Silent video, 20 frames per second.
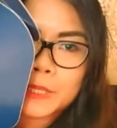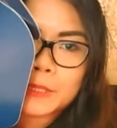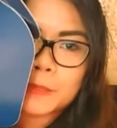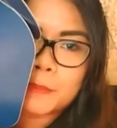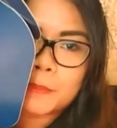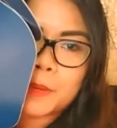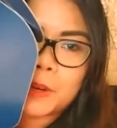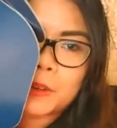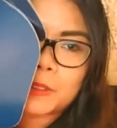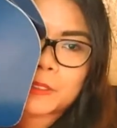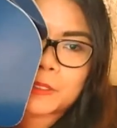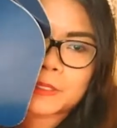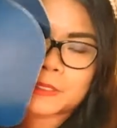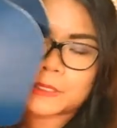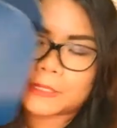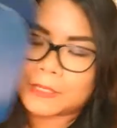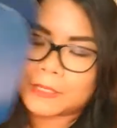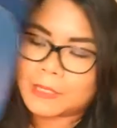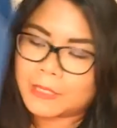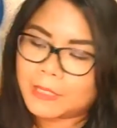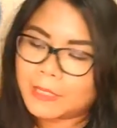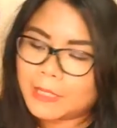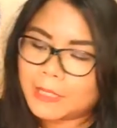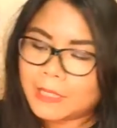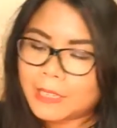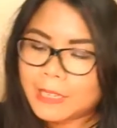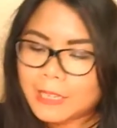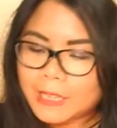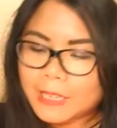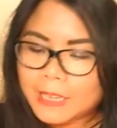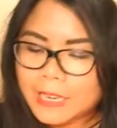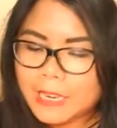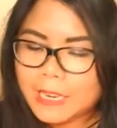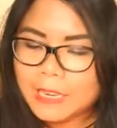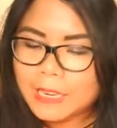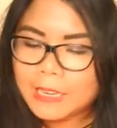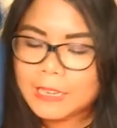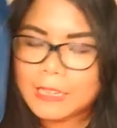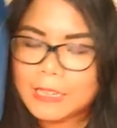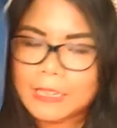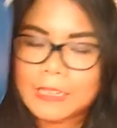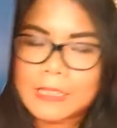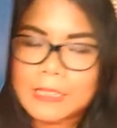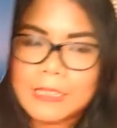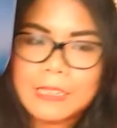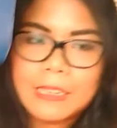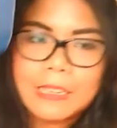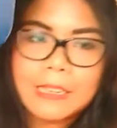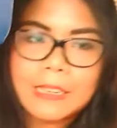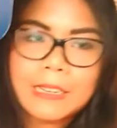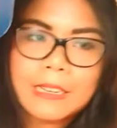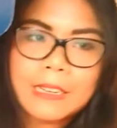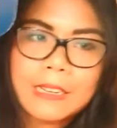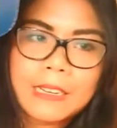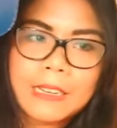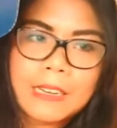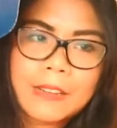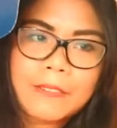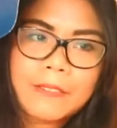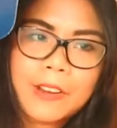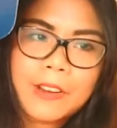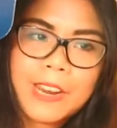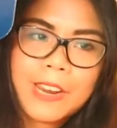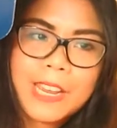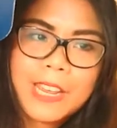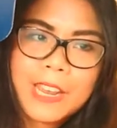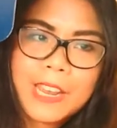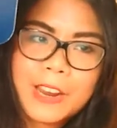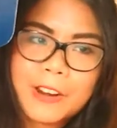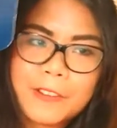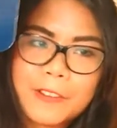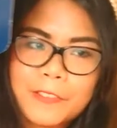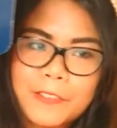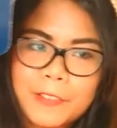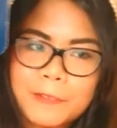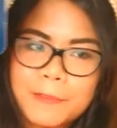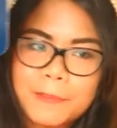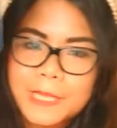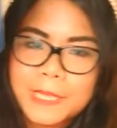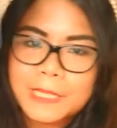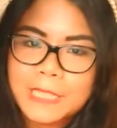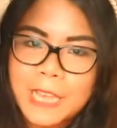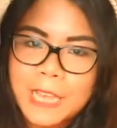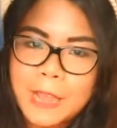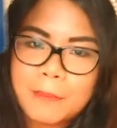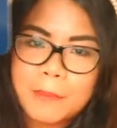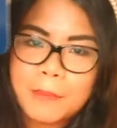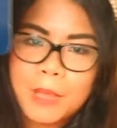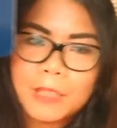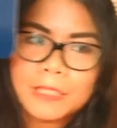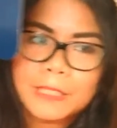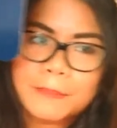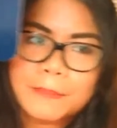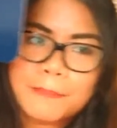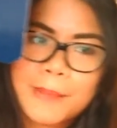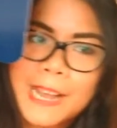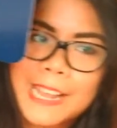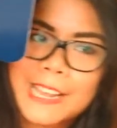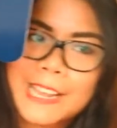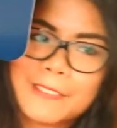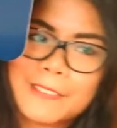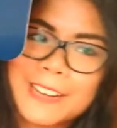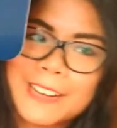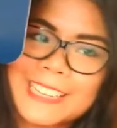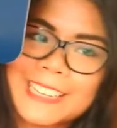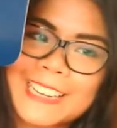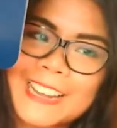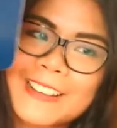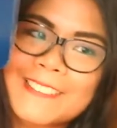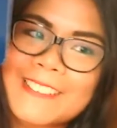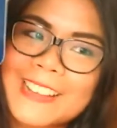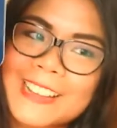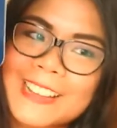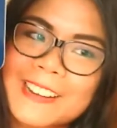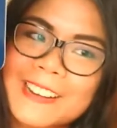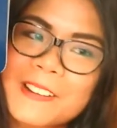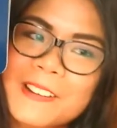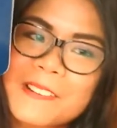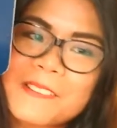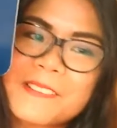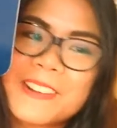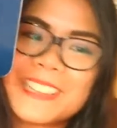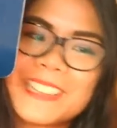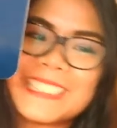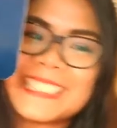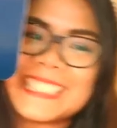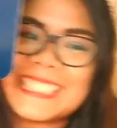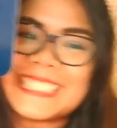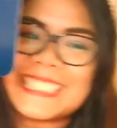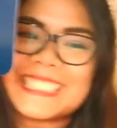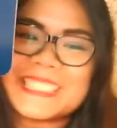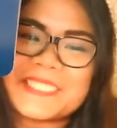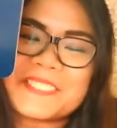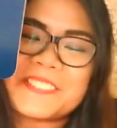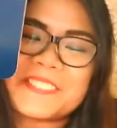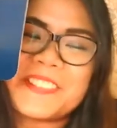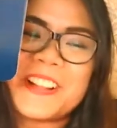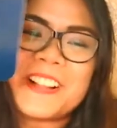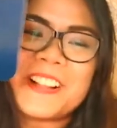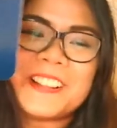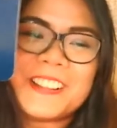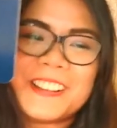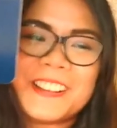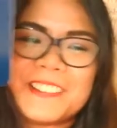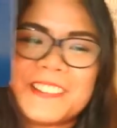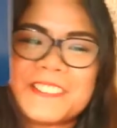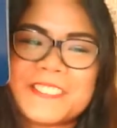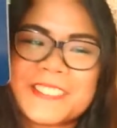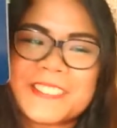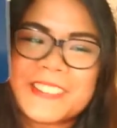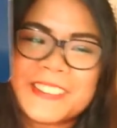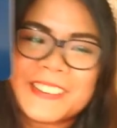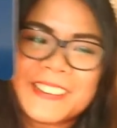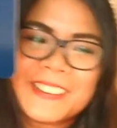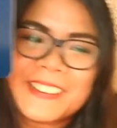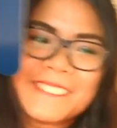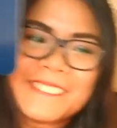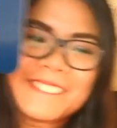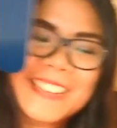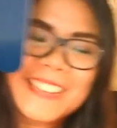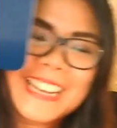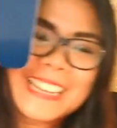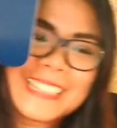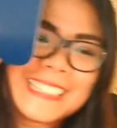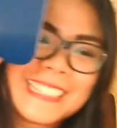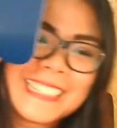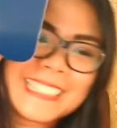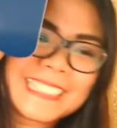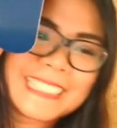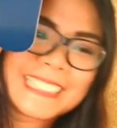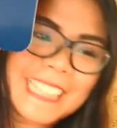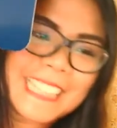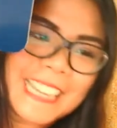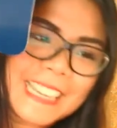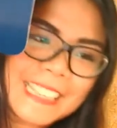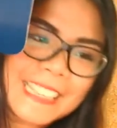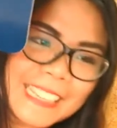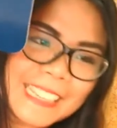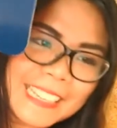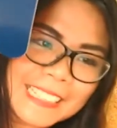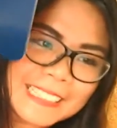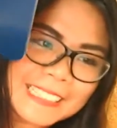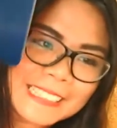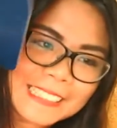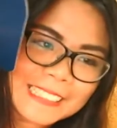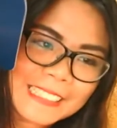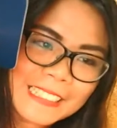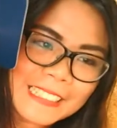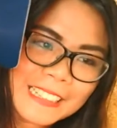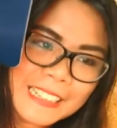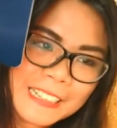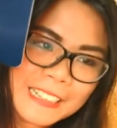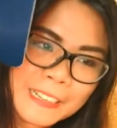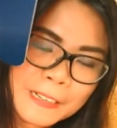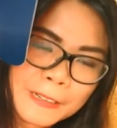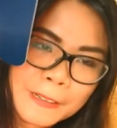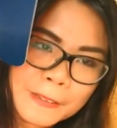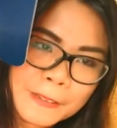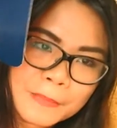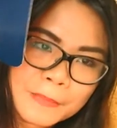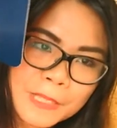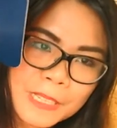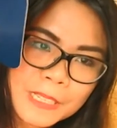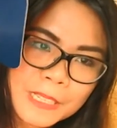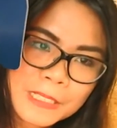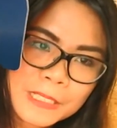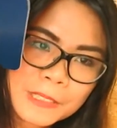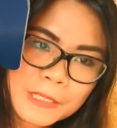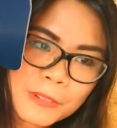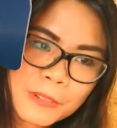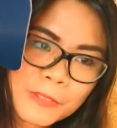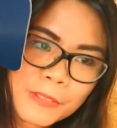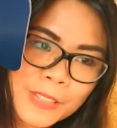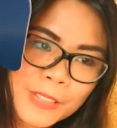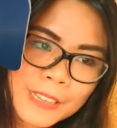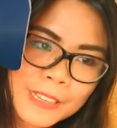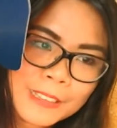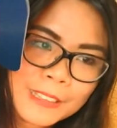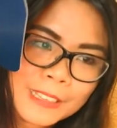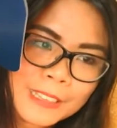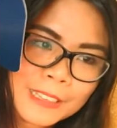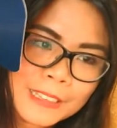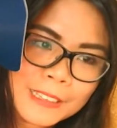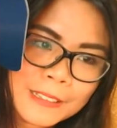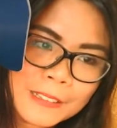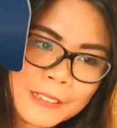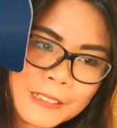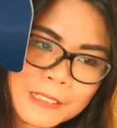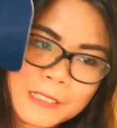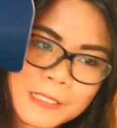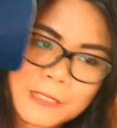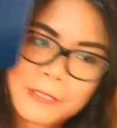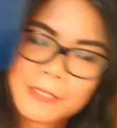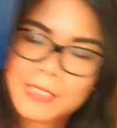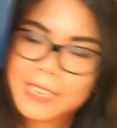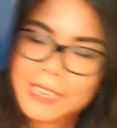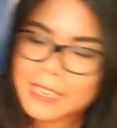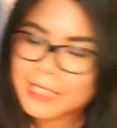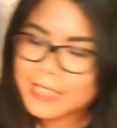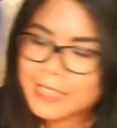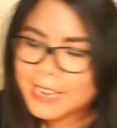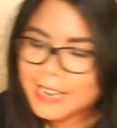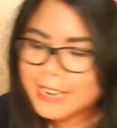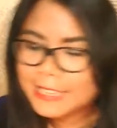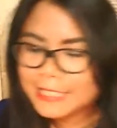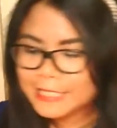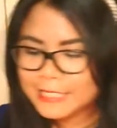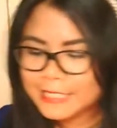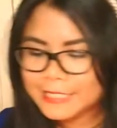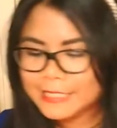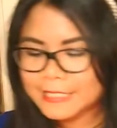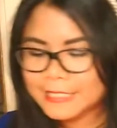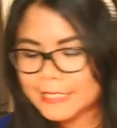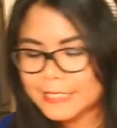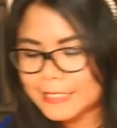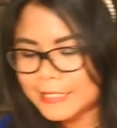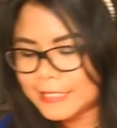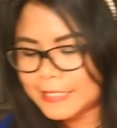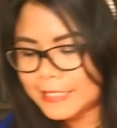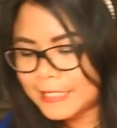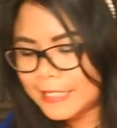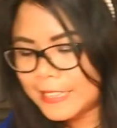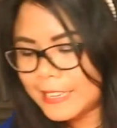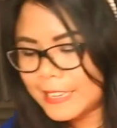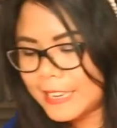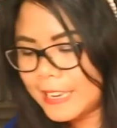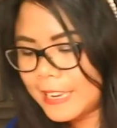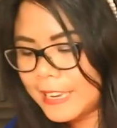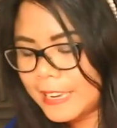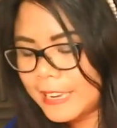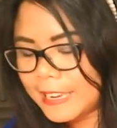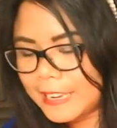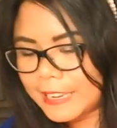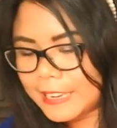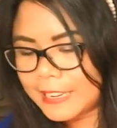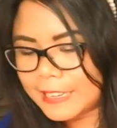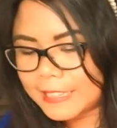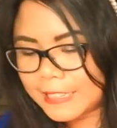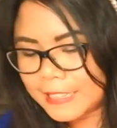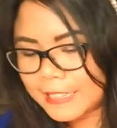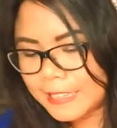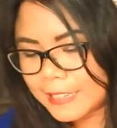the box, and I'm very careful because I'm on the bike right now. I don't want it to fall off, but it looks like this. It's reflecting, so like that, and